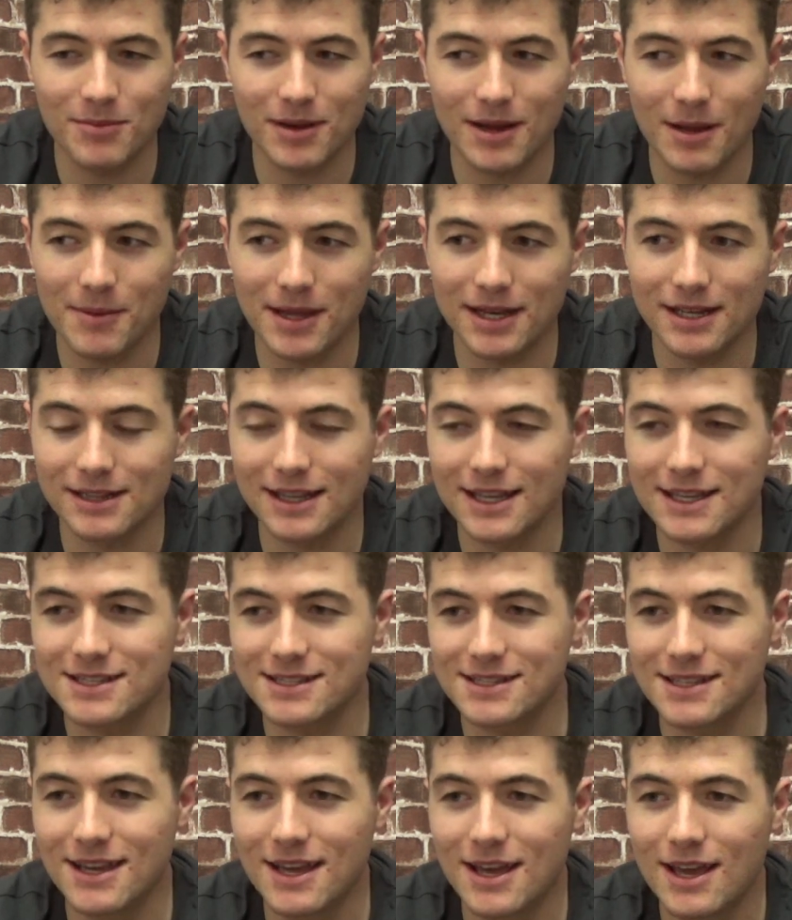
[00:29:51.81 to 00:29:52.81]
But I mean, at
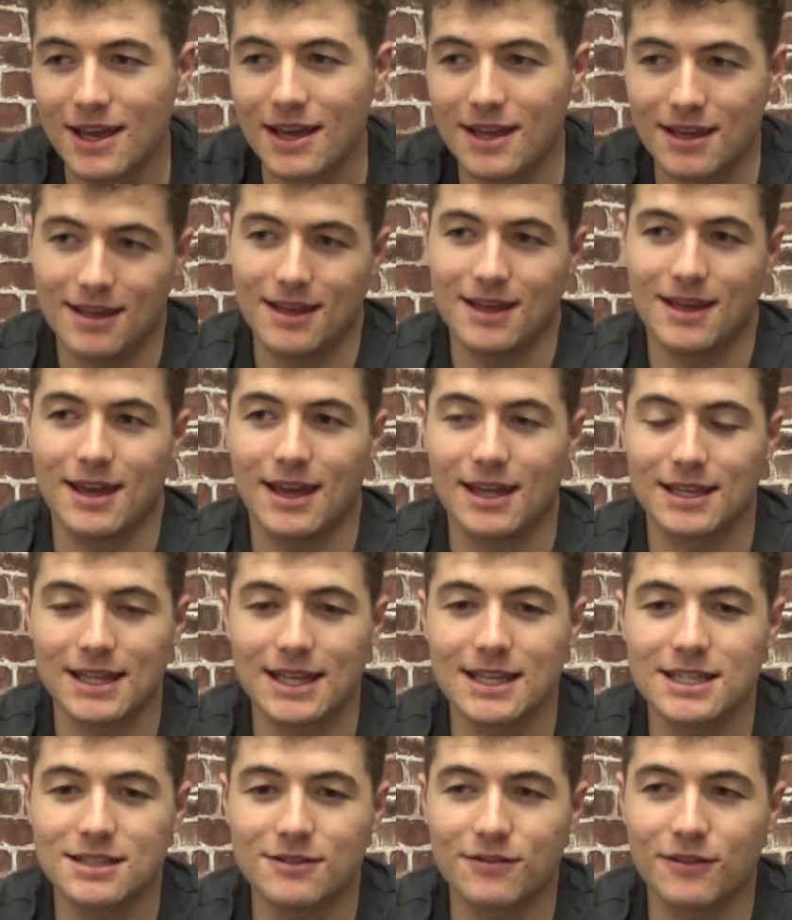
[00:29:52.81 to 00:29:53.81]
least at
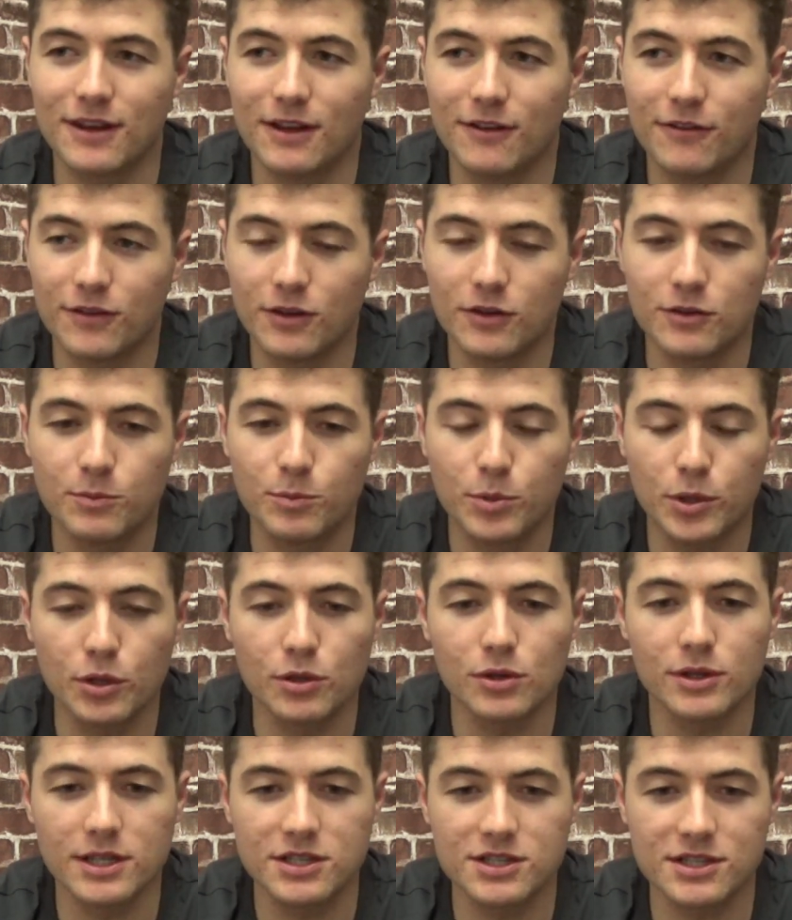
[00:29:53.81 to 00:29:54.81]
least if you
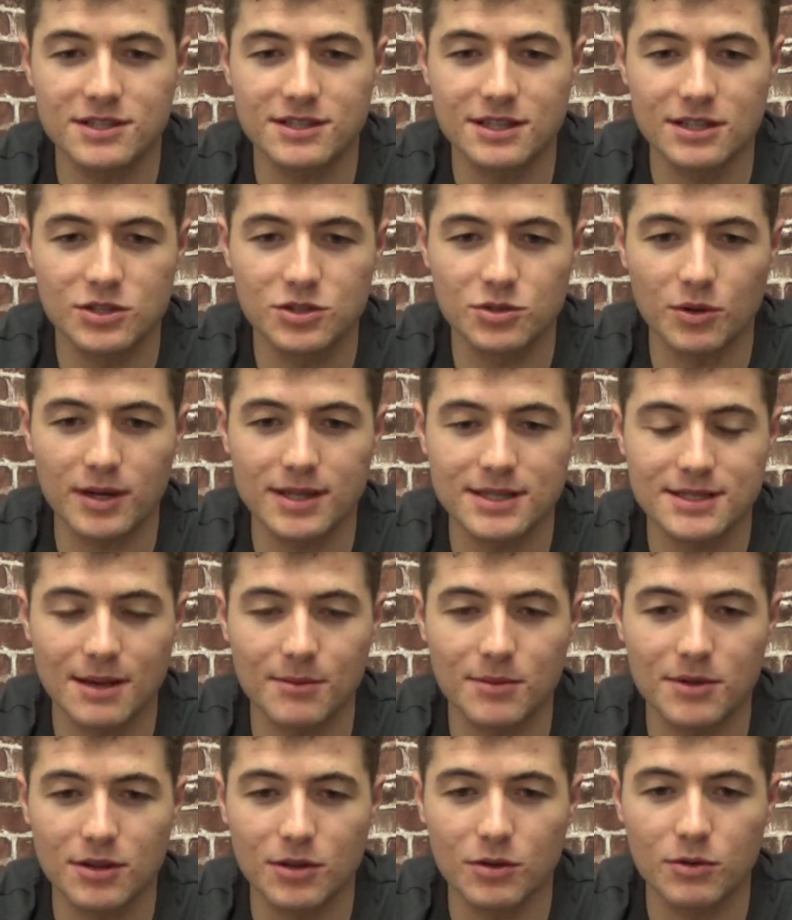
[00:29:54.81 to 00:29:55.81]
purely just enjoy
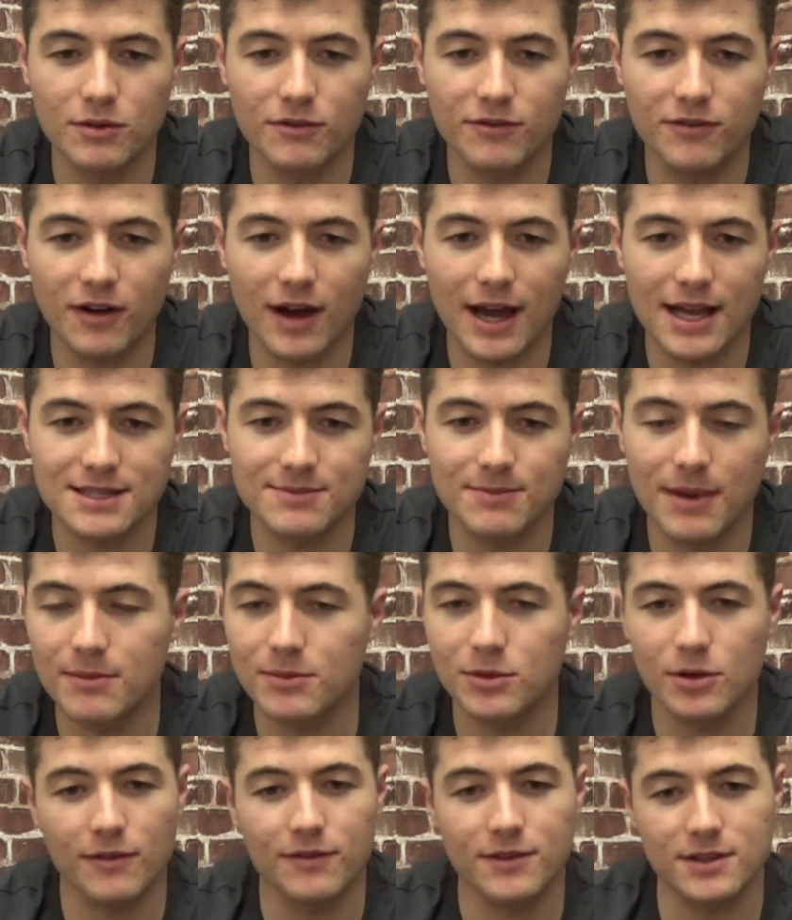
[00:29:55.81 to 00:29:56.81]
some of the good fights,
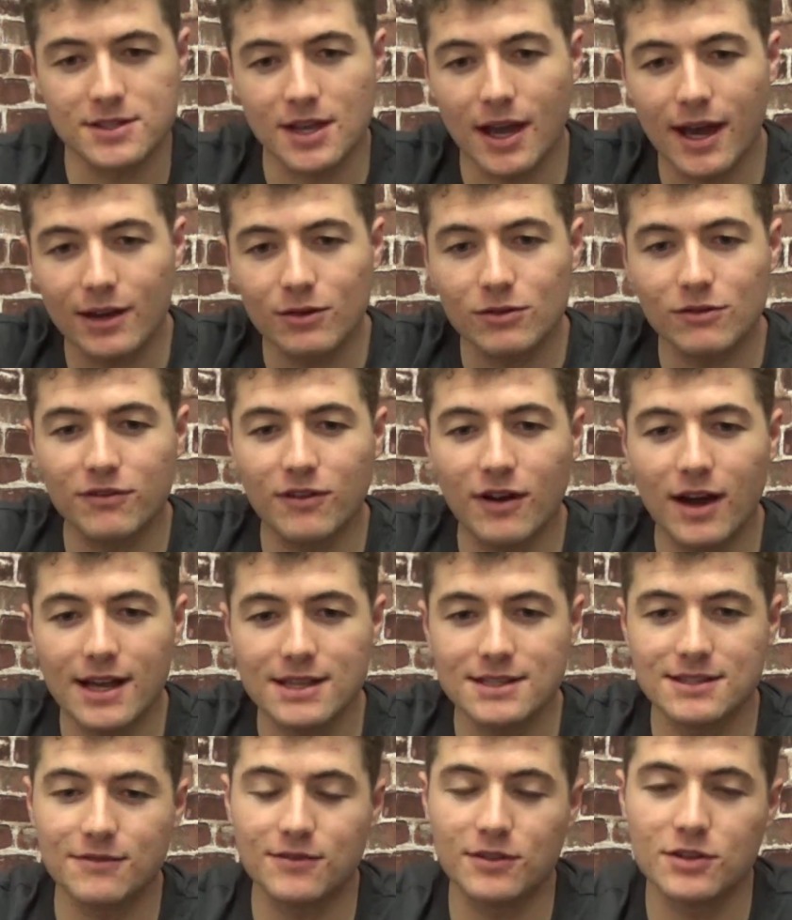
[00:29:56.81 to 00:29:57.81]
maybe not the title
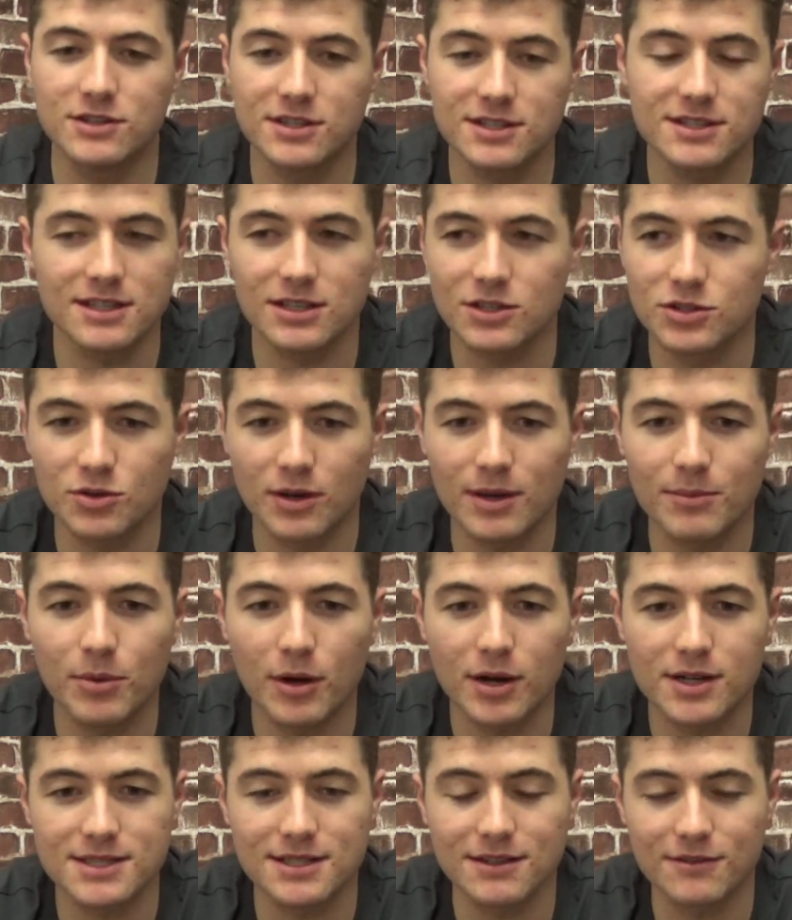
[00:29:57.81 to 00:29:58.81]
fights, if you just enjoy
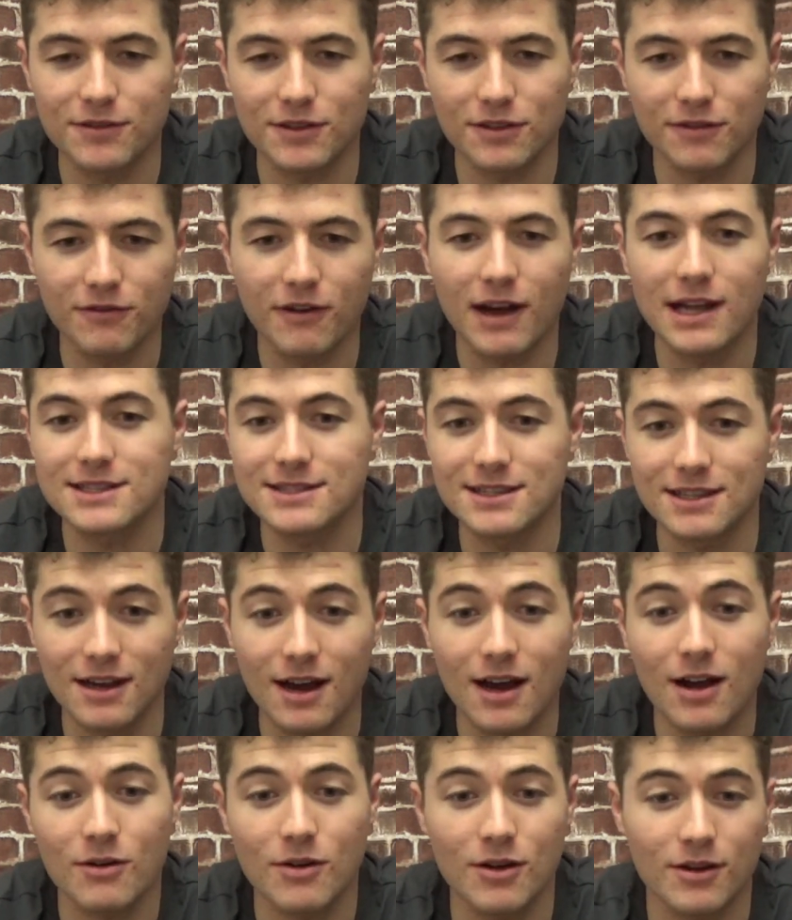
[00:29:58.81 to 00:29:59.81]
boxing for the fights that
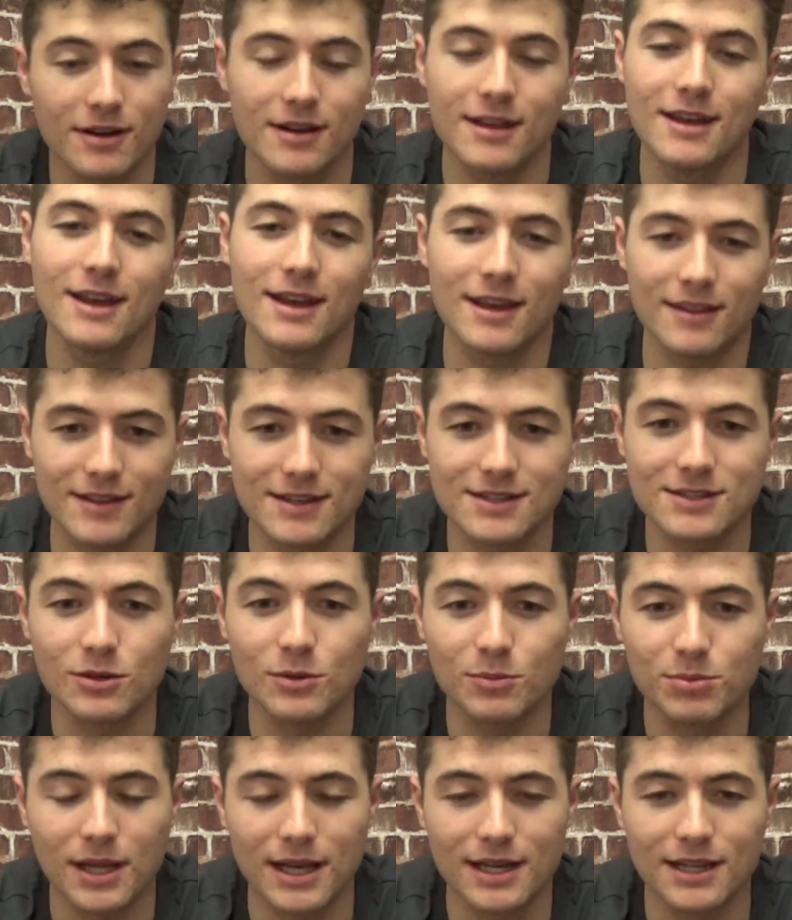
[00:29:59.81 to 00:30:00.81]
are on, there's
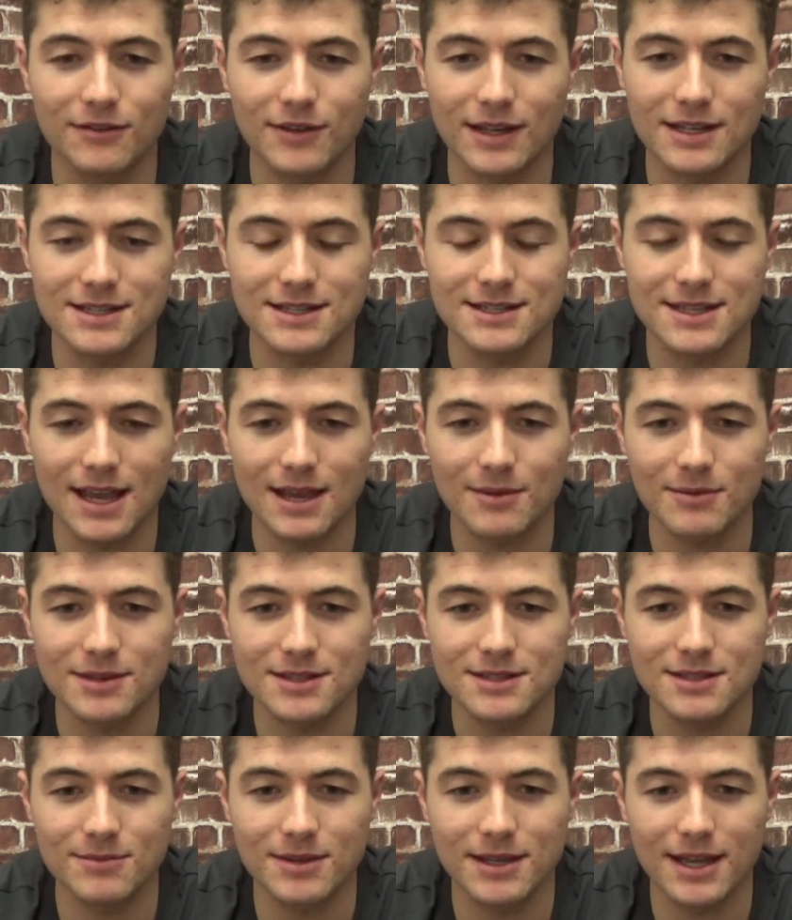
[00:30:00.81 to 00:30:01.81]
still plenty of
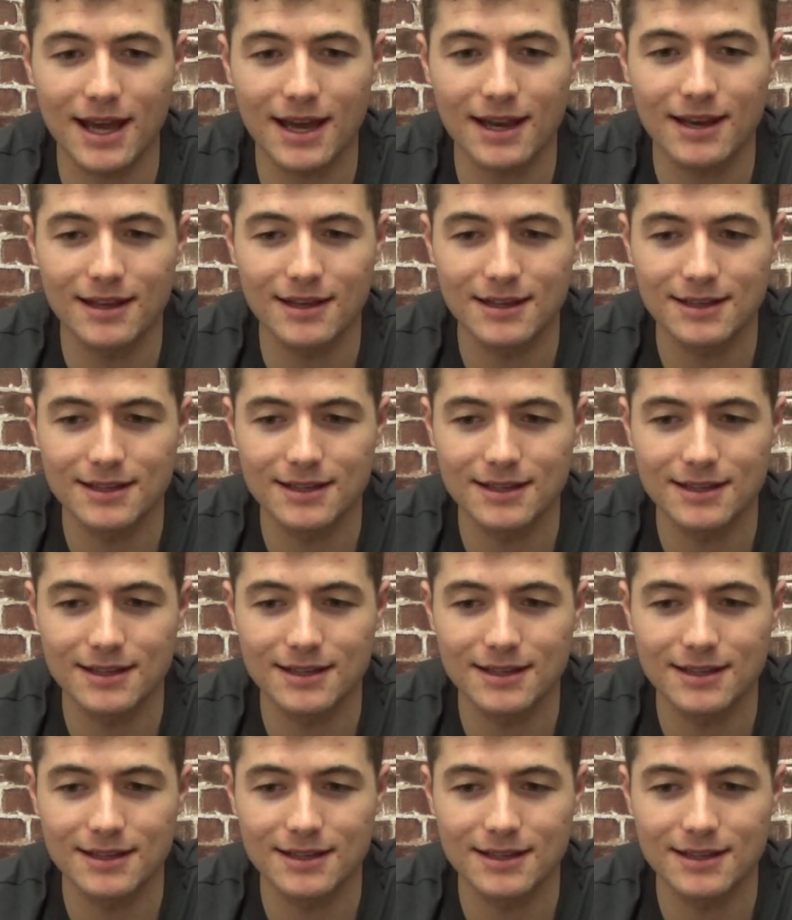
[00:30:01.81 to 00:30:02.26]
entertainment to be had.